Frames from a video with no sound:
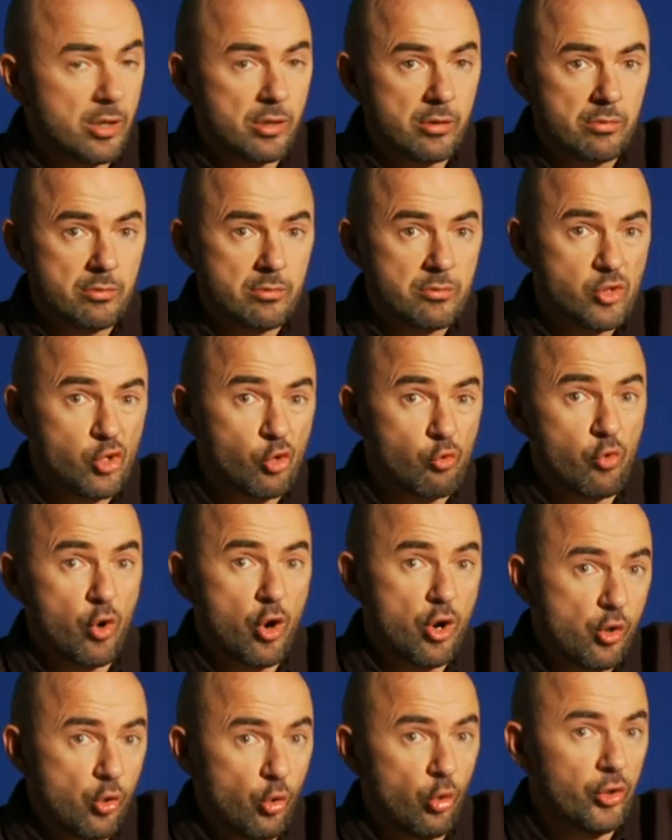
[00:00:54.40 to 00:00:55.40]
know, to
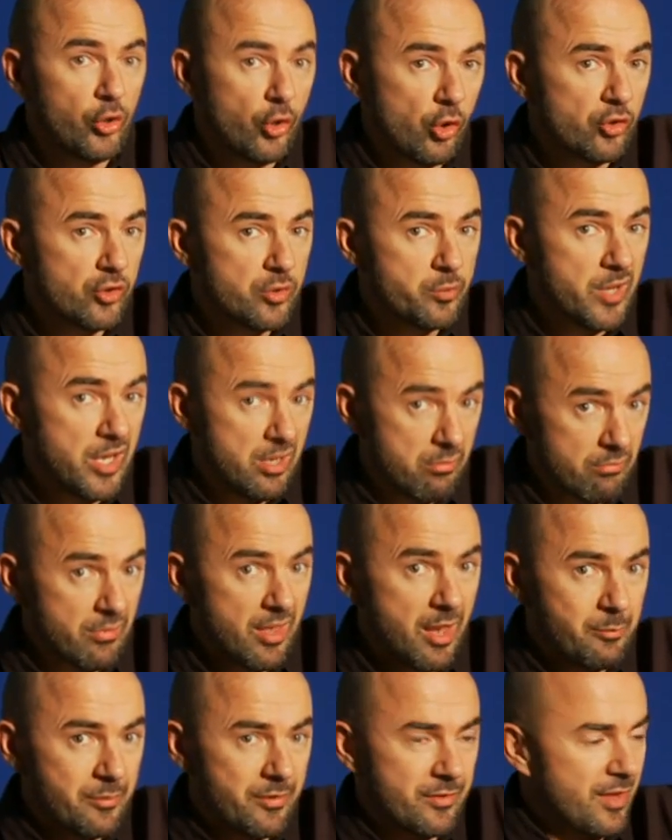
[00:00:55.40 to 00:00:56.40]
rock or not to be,
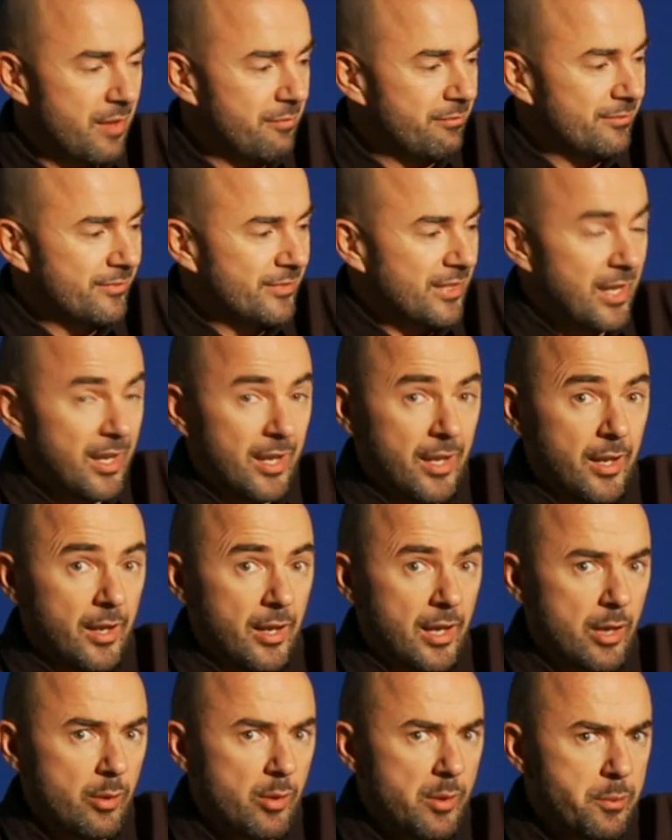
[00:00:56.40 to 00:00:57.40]
that was them.
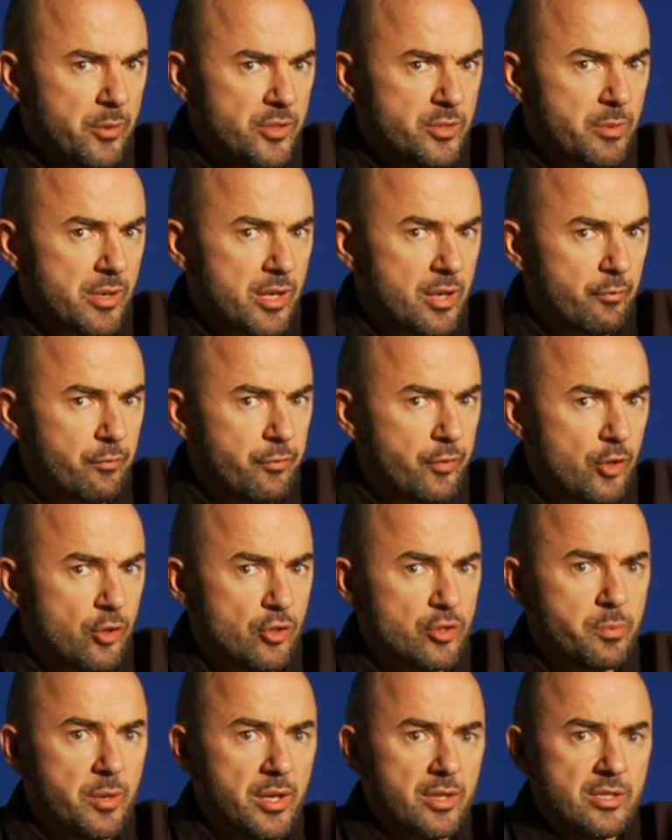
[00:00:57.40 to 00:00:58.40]
Anyway, possibly
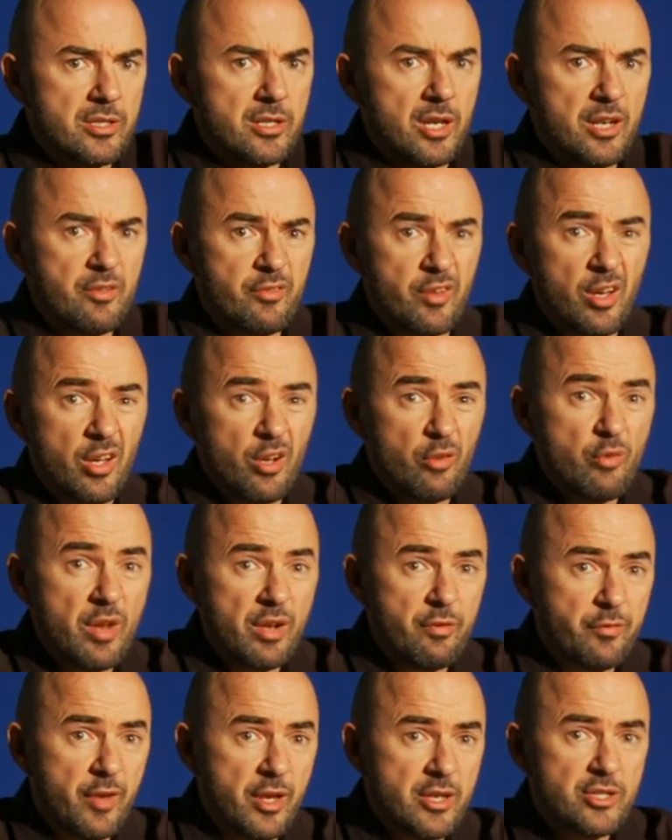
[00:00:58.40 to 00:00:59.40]
confused by the sight of a
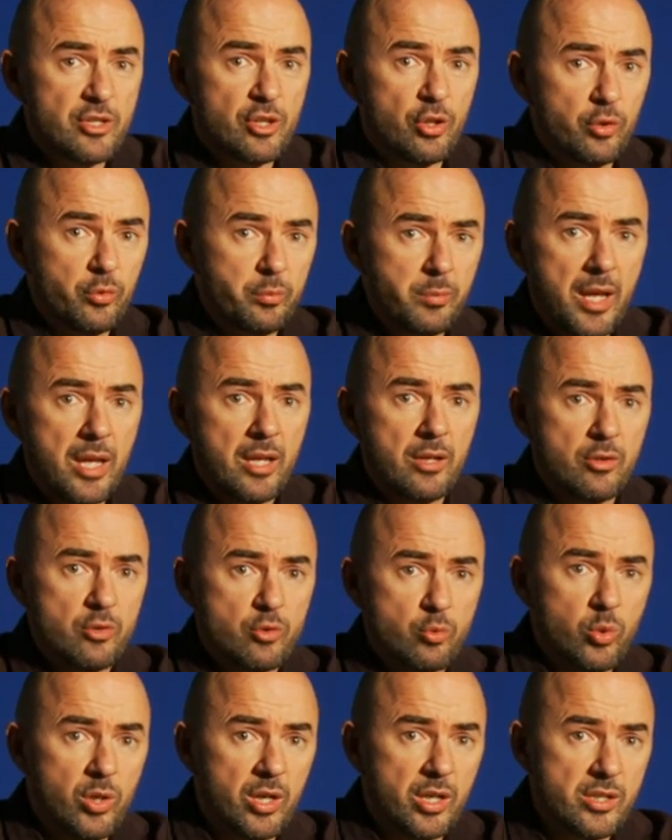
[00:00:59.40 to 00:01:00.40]
red-faced old man whose
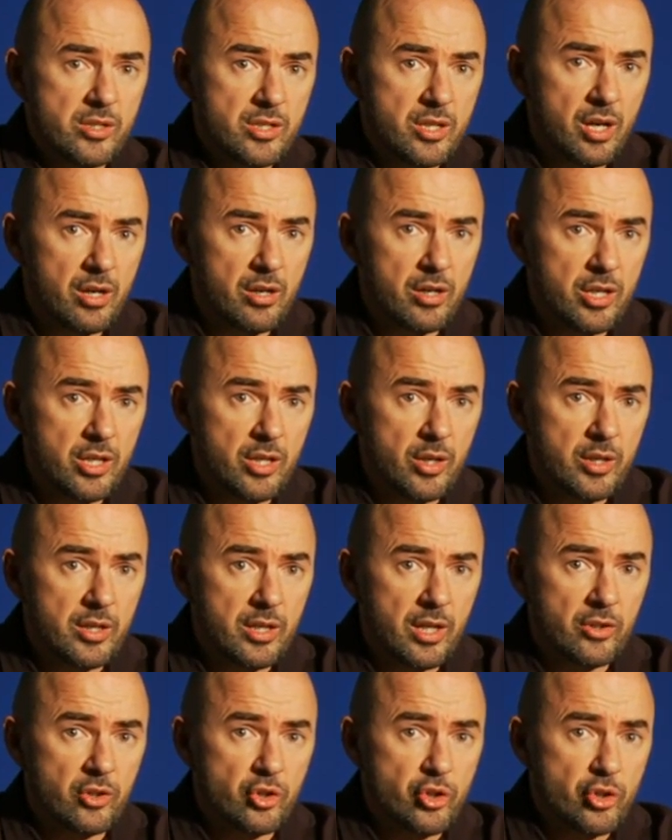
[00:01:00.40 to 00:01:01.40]
work is currently going down the